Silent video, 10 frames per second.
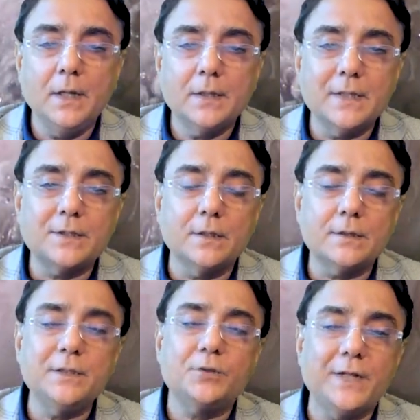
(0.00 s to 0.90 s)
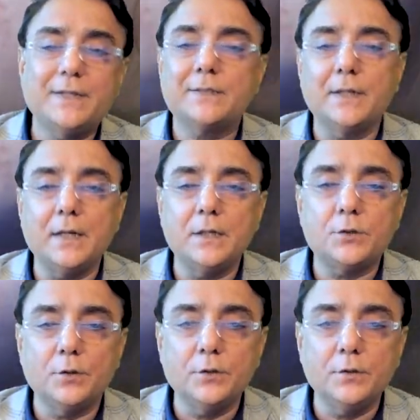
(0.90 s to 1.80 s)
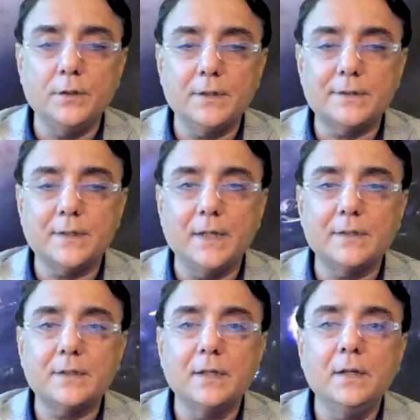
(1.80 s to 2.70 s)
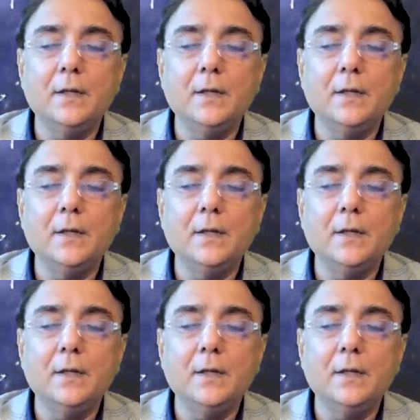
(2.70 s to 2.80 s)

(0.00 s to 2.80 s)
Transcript: there are certain tricks that I'll show you in this case